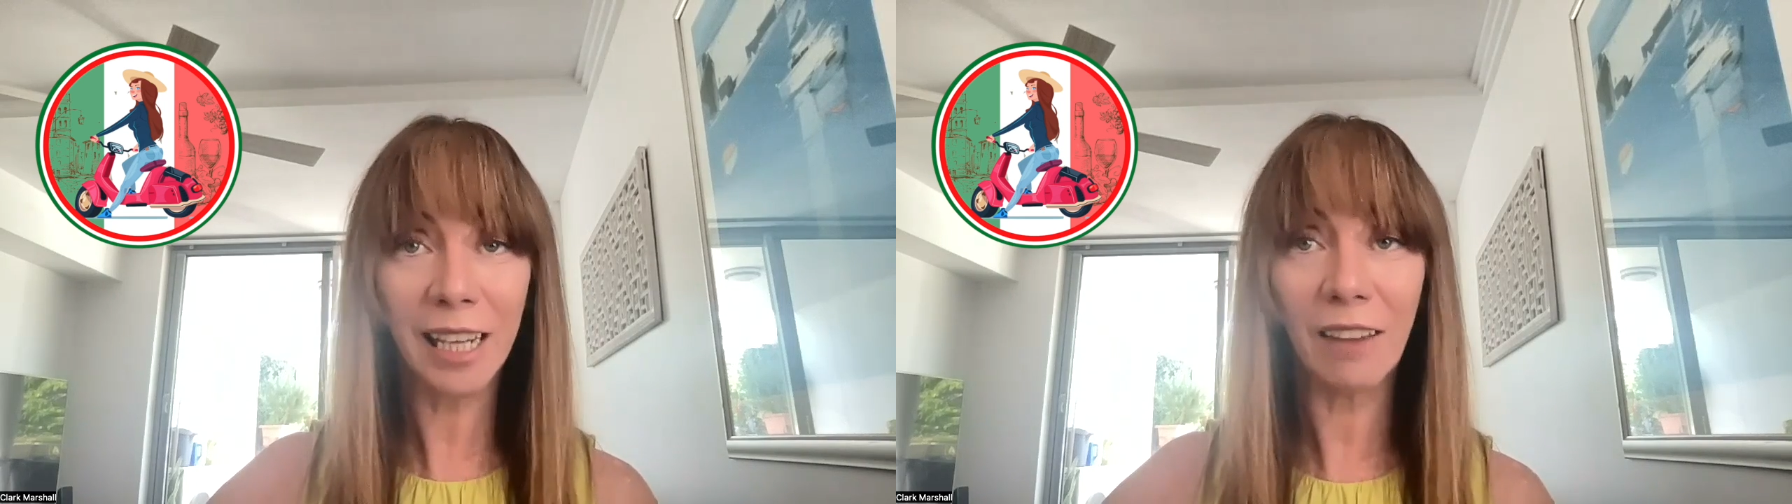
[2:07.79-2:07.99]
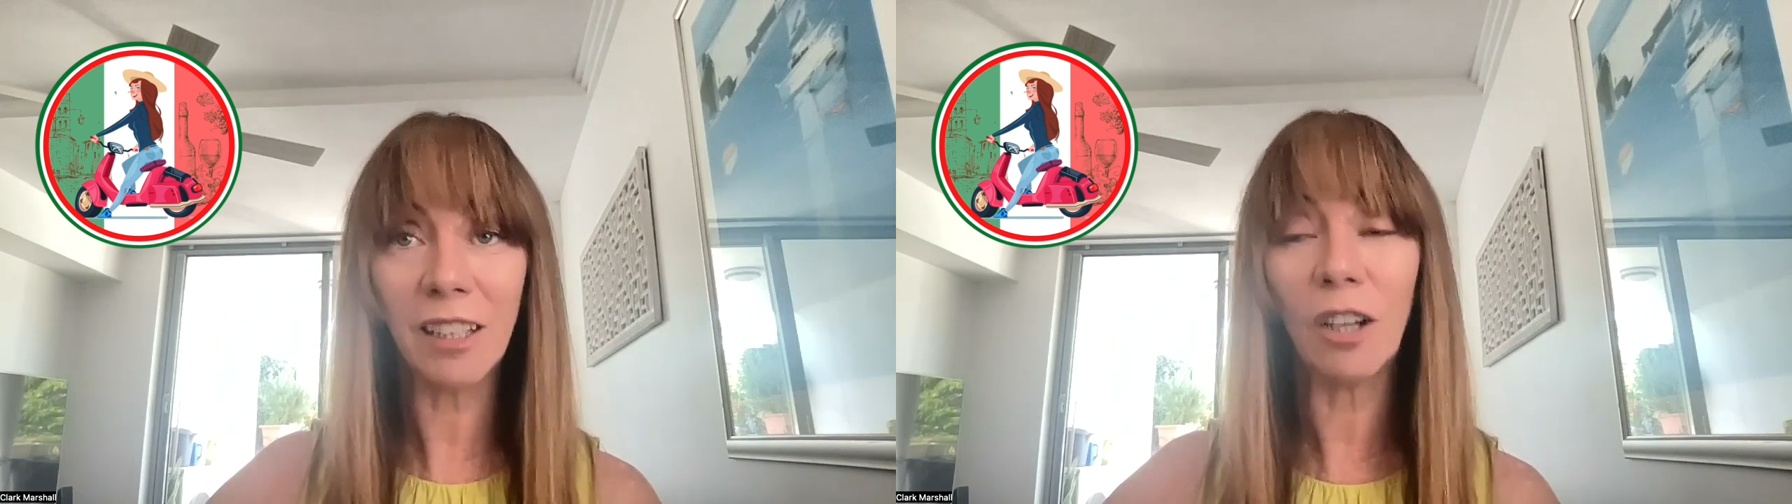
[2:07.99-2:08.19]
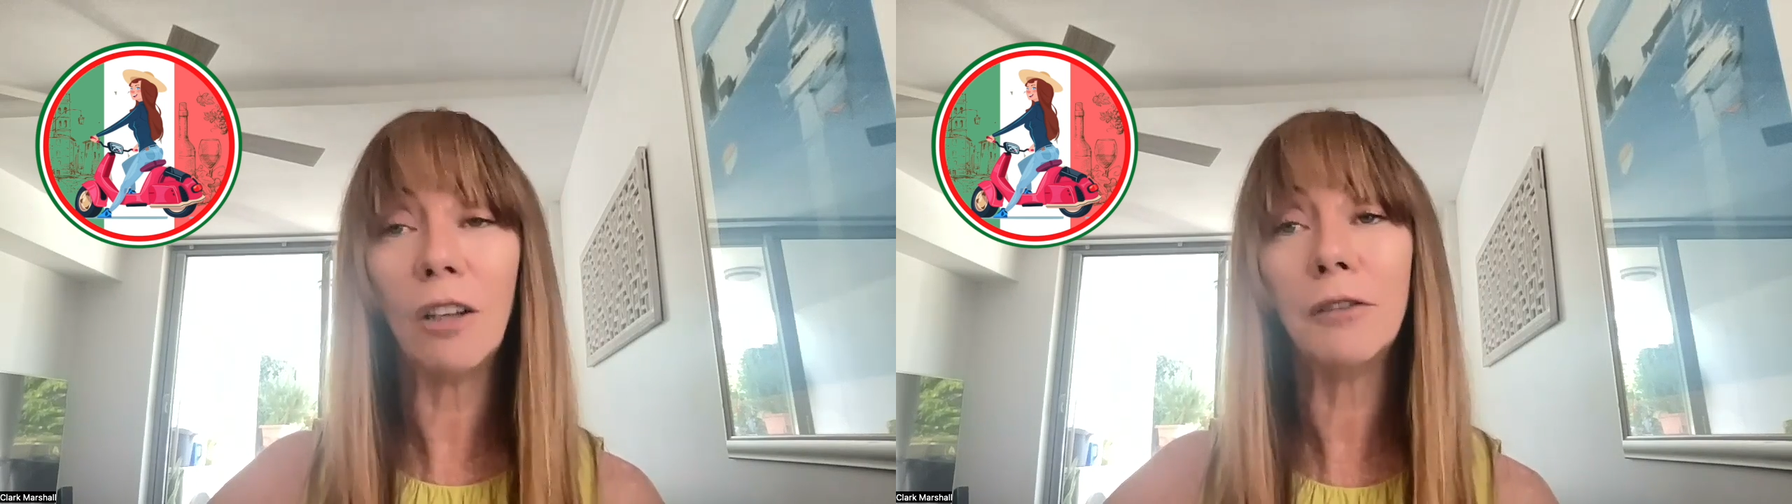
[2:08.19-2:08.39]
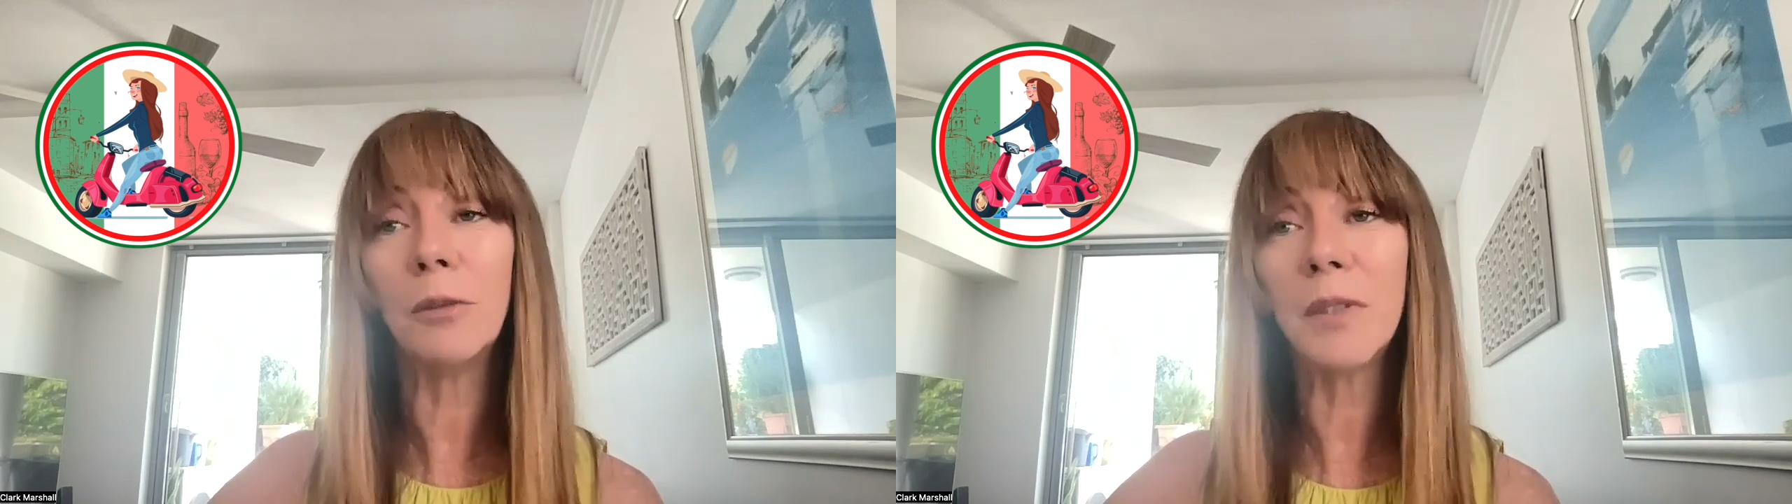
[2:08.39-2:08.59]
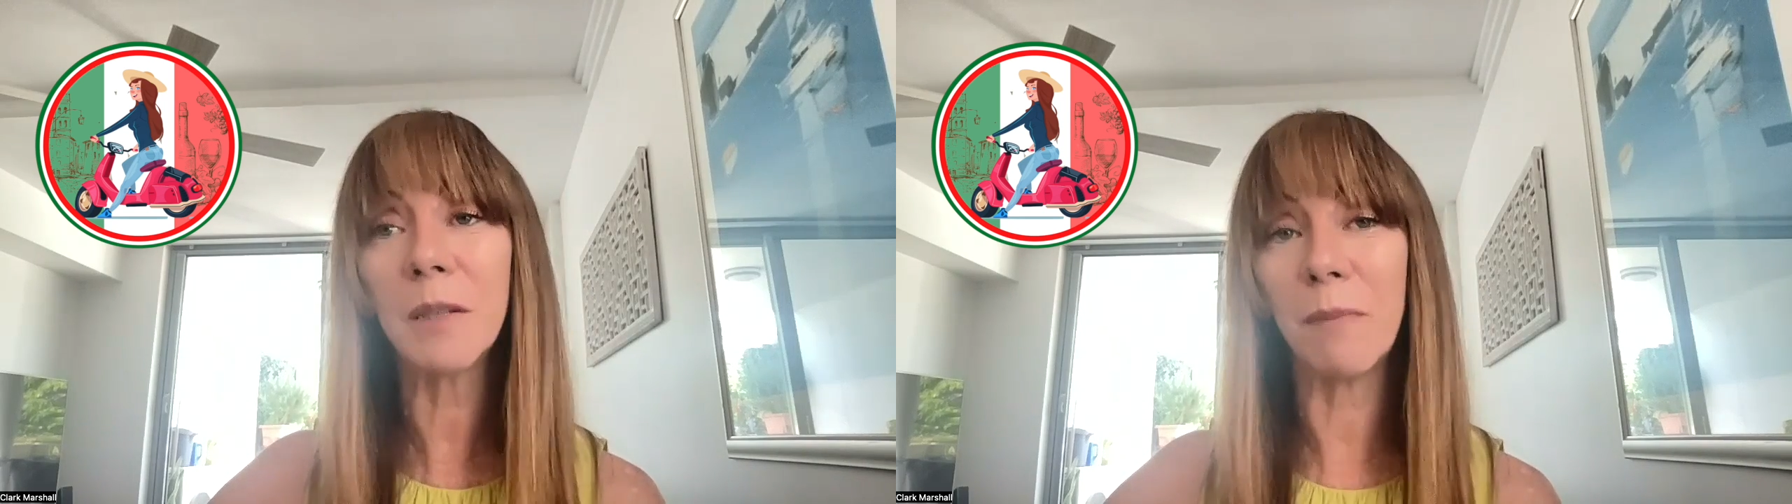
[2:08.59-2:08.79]
and the offer
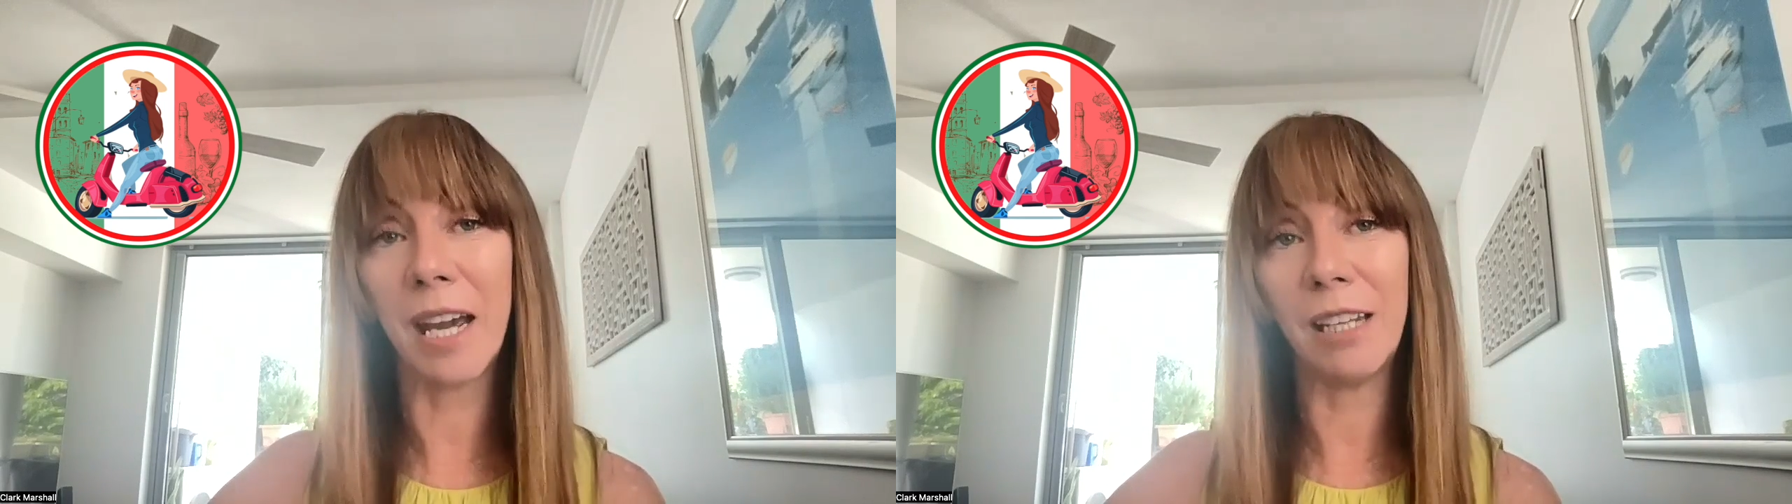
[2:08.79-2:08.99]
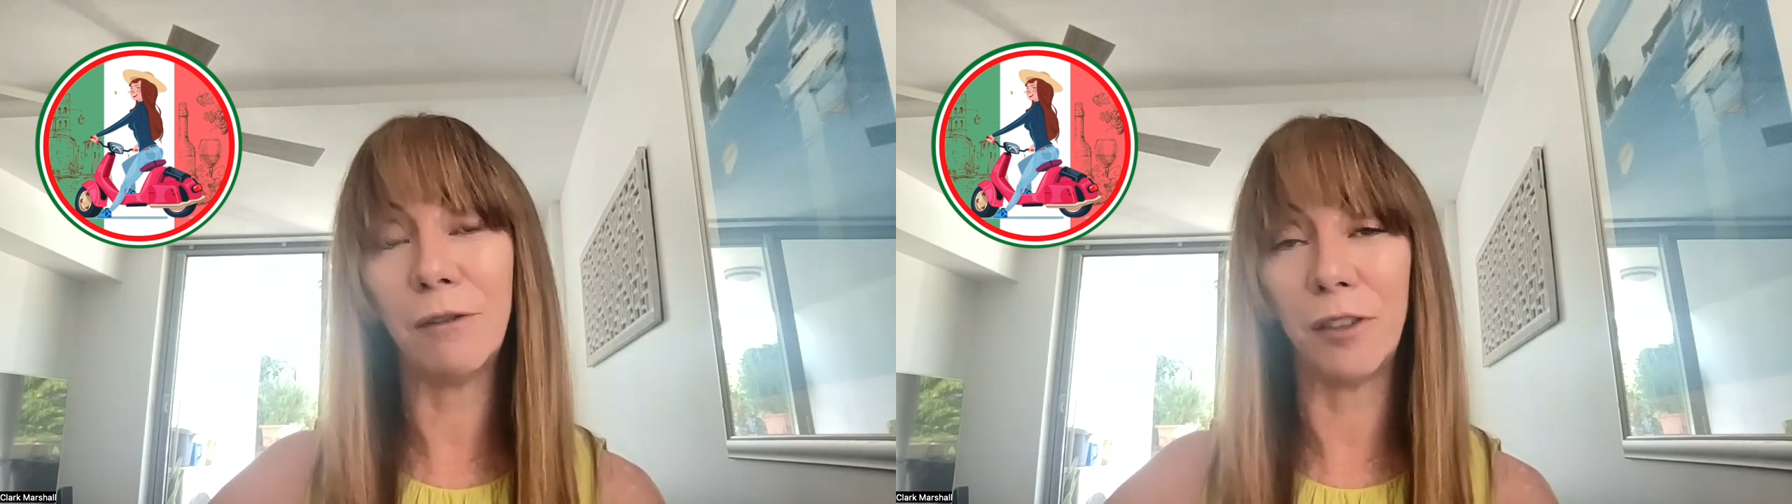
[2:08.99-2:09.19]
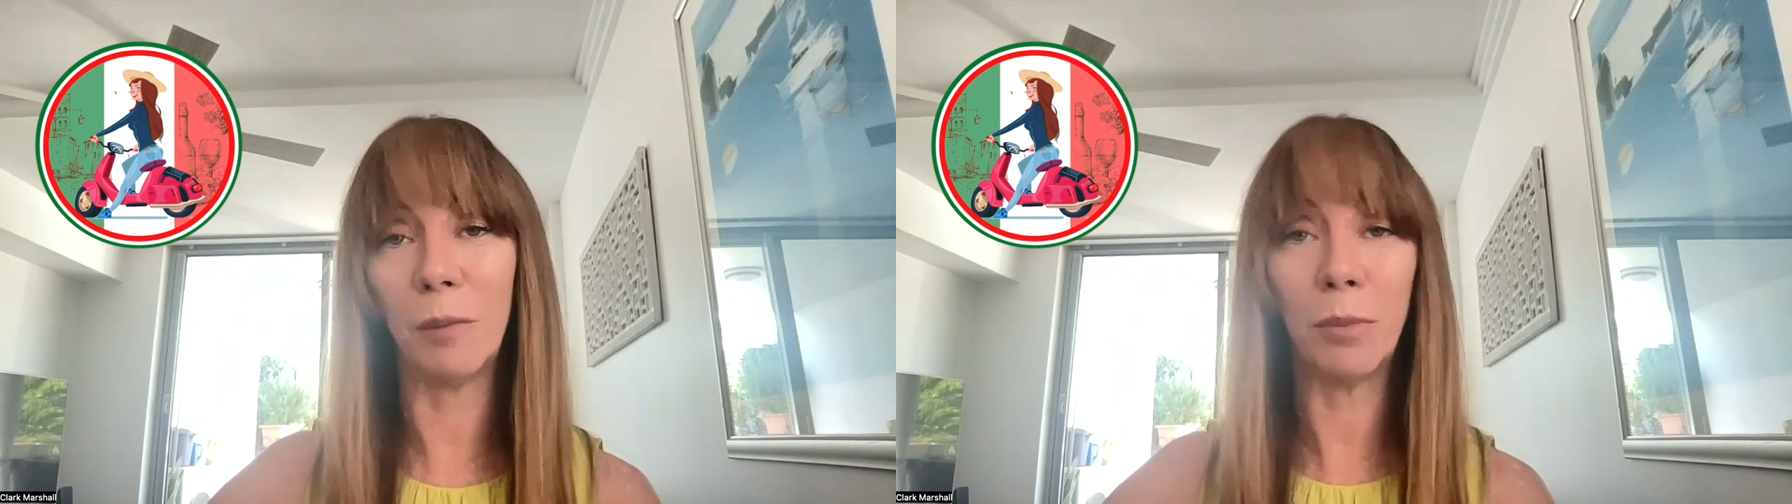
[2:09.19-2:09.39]
was made for the